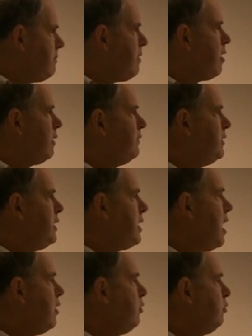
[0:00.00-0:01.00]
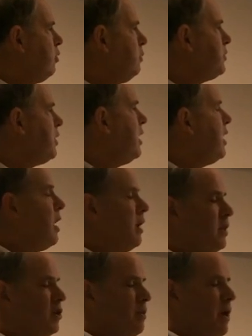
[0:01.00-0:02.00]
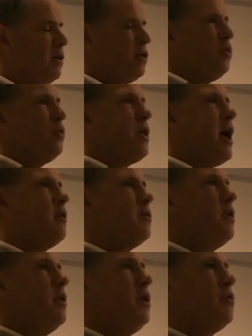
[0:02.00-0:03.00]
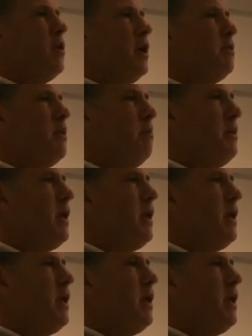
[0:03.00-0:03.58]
EMRFD Yahoo groups. There's about 2,000 of these rigs been